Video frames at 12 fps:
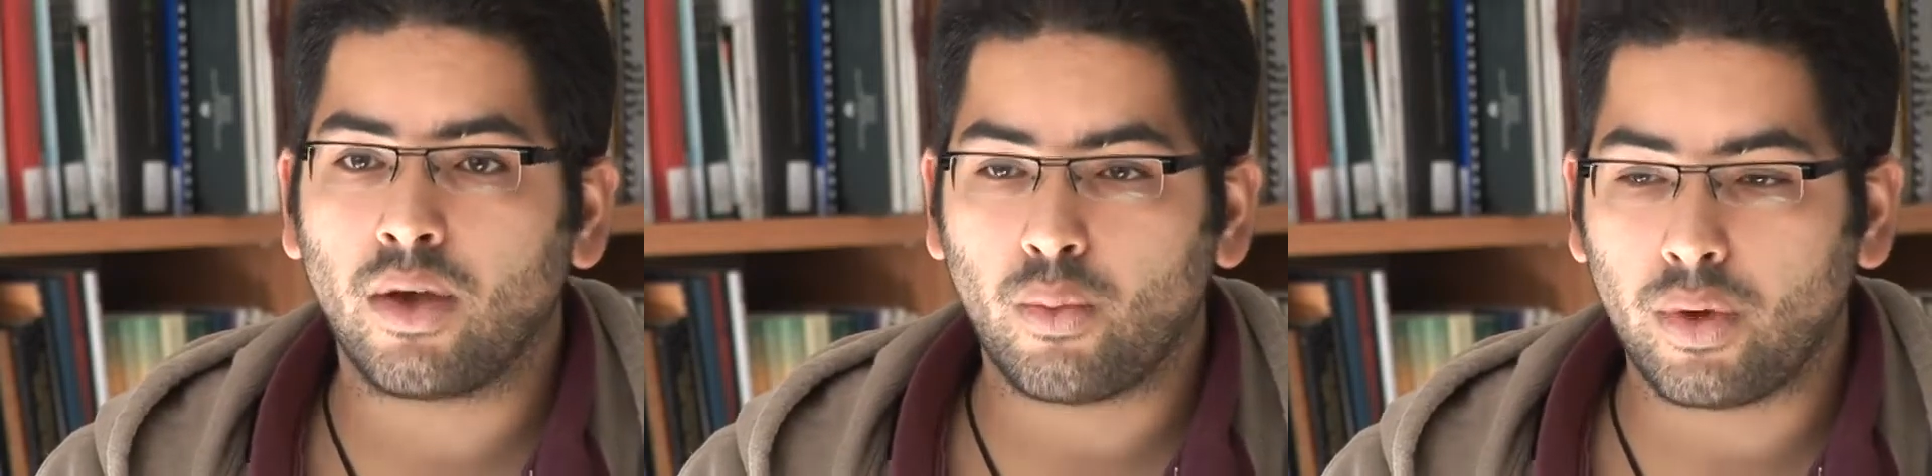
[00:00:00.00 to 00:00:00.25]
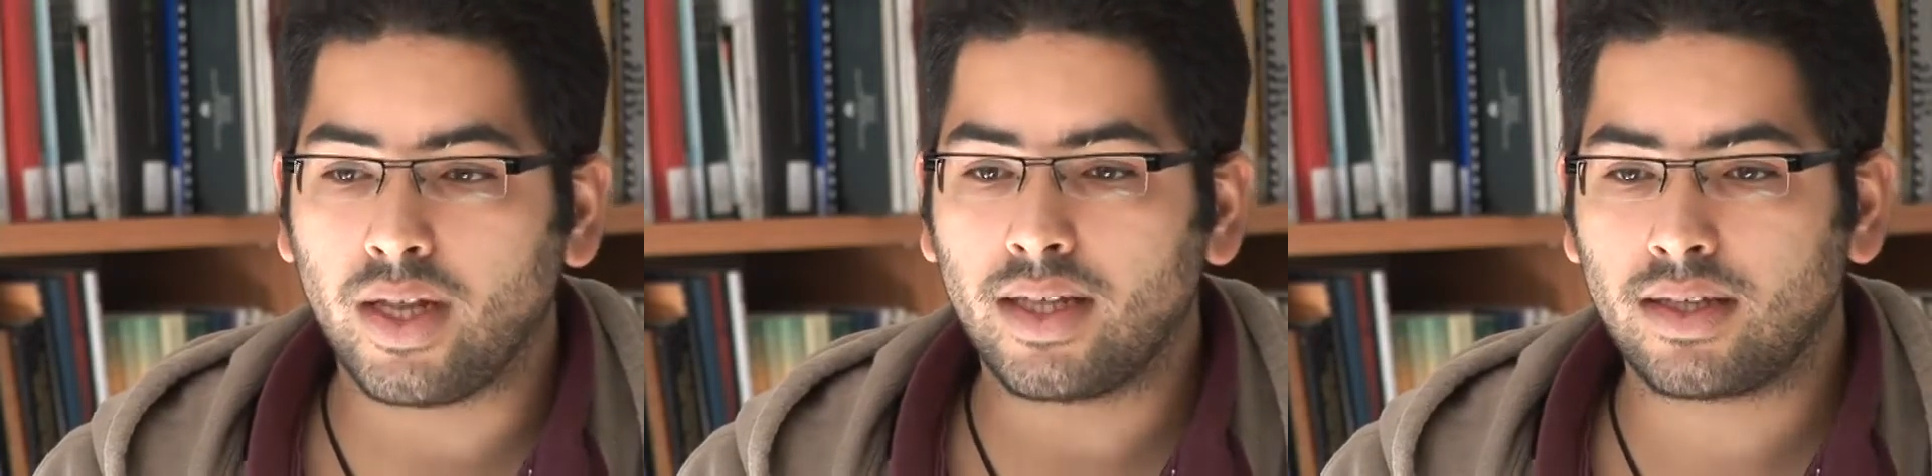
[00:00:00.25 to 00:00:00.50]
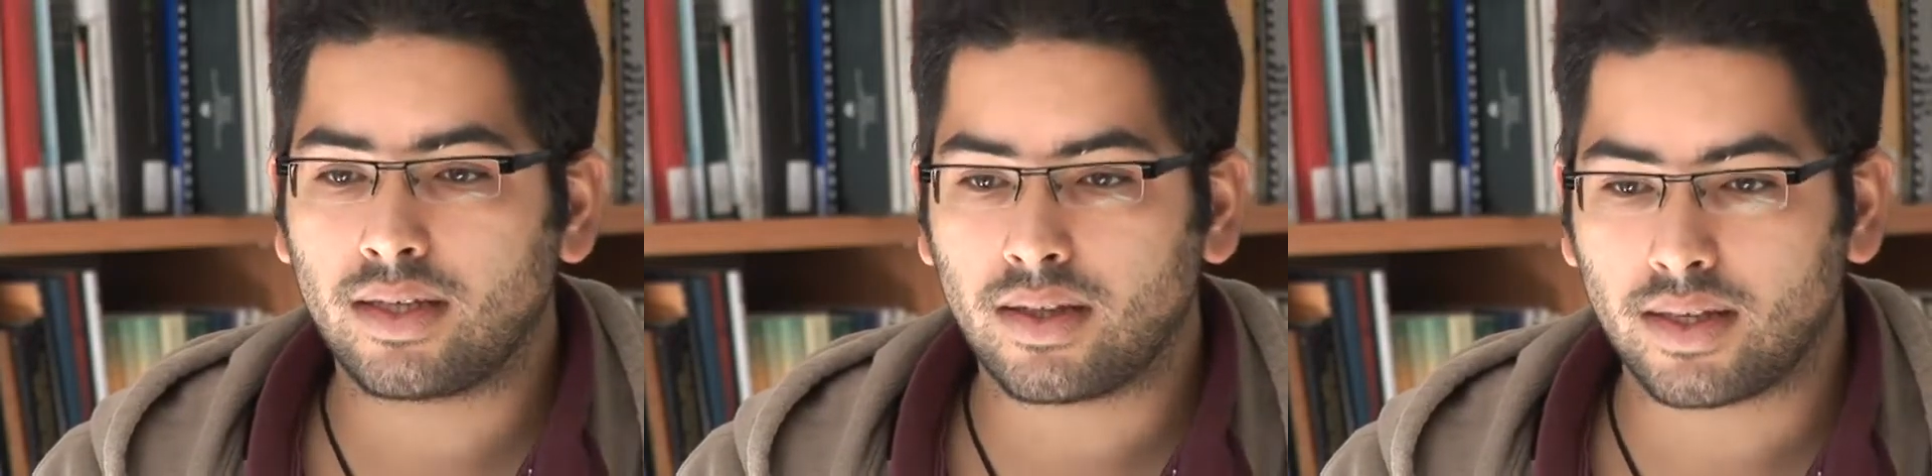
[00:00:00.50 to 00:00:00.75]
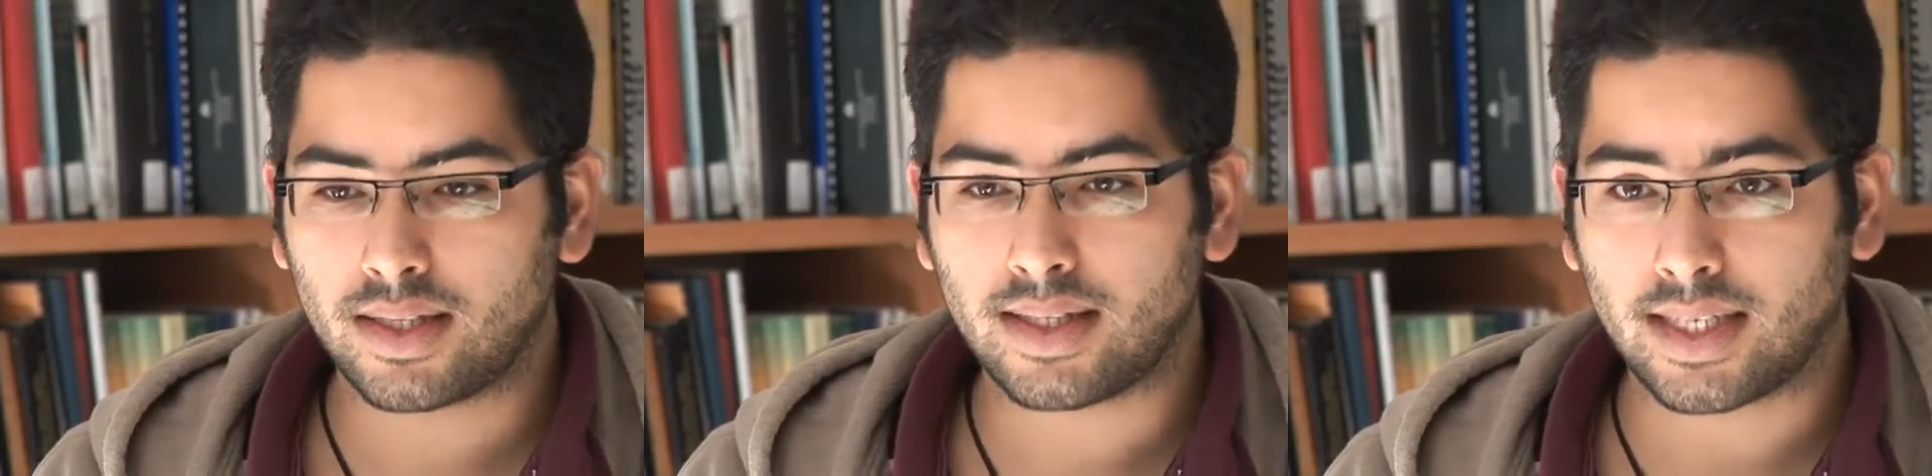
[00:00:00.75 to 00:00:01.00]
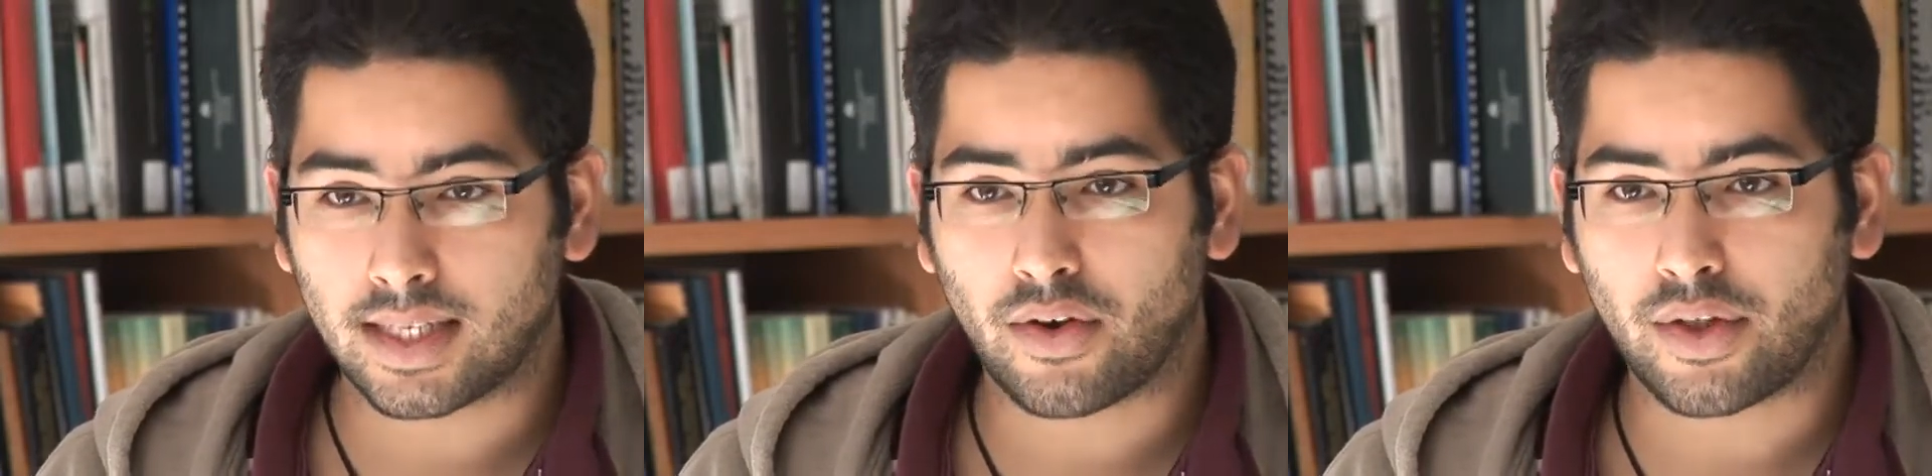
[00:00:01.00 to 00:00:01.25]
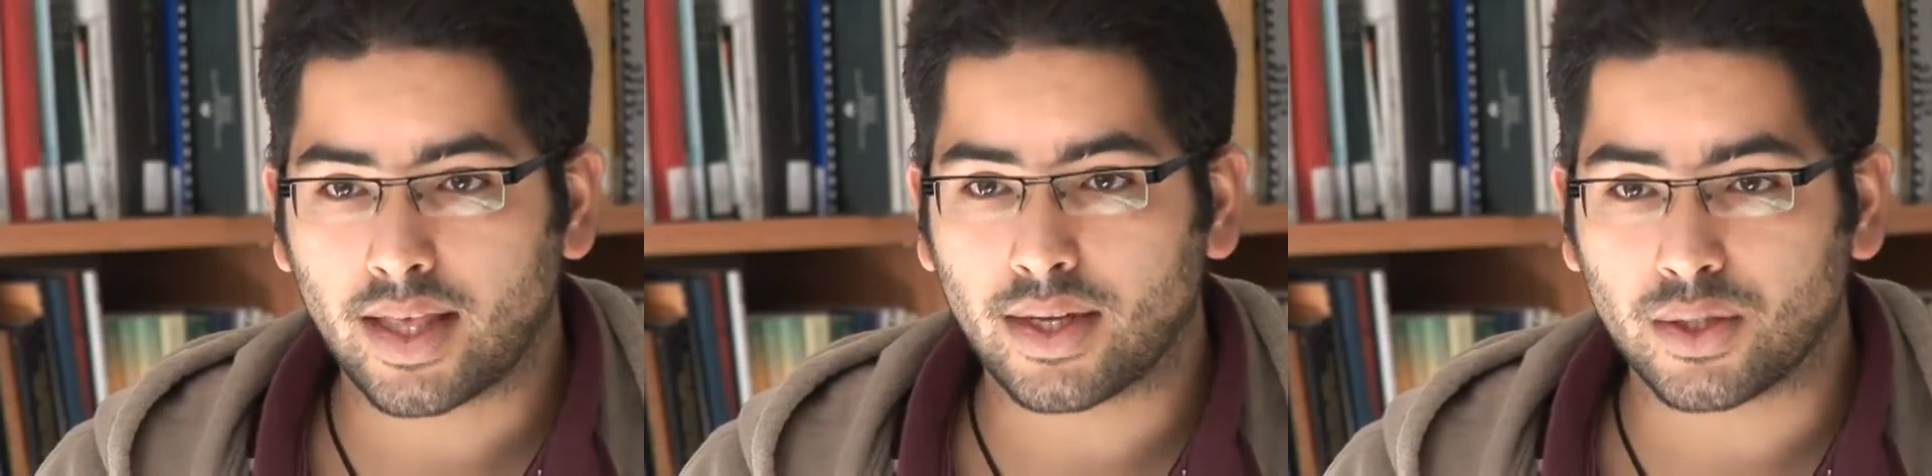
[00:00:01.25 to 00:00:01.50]
we need this
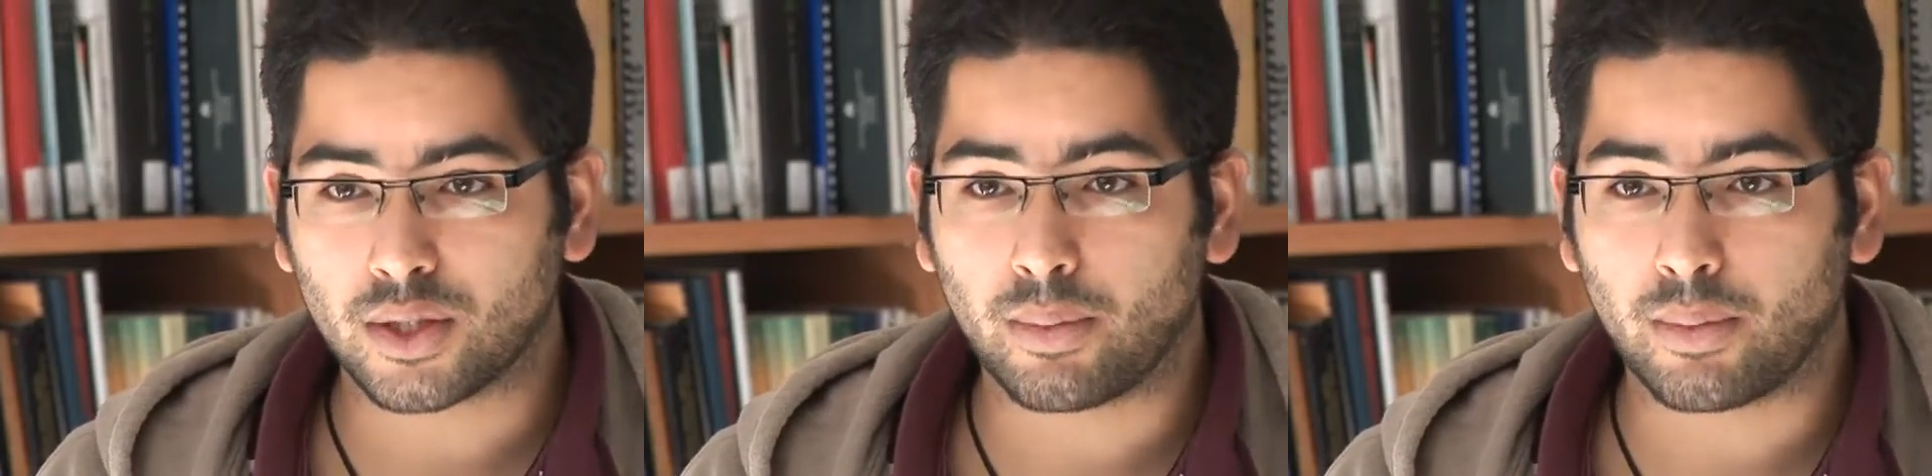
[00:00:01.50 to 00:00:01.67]
600,000